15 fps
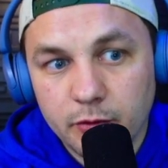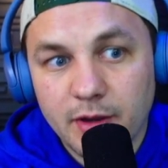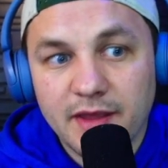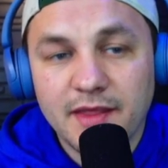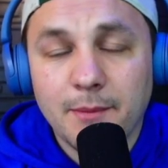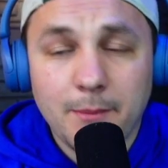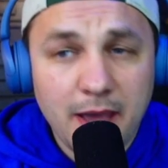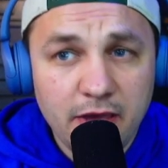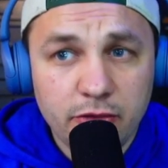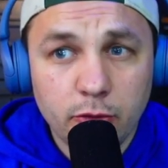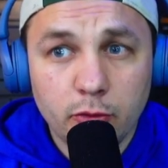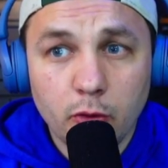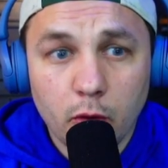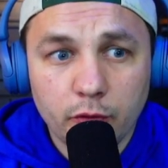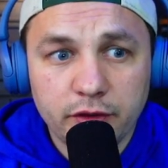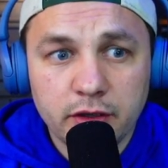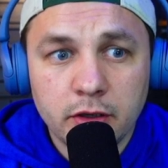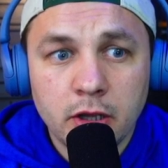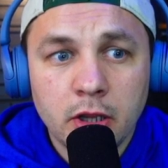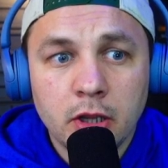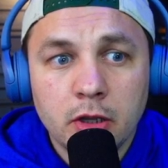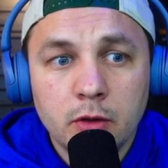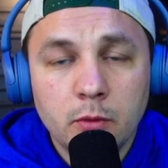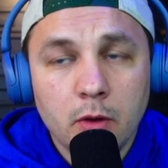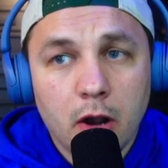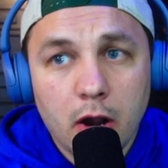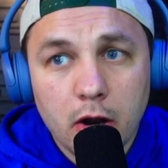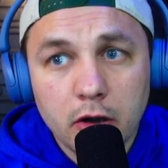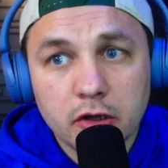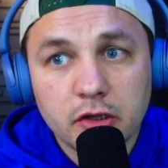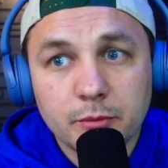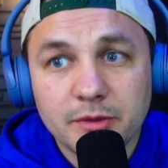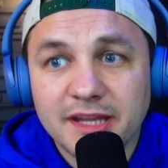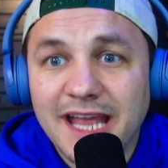And then Matthew Golden, who arguably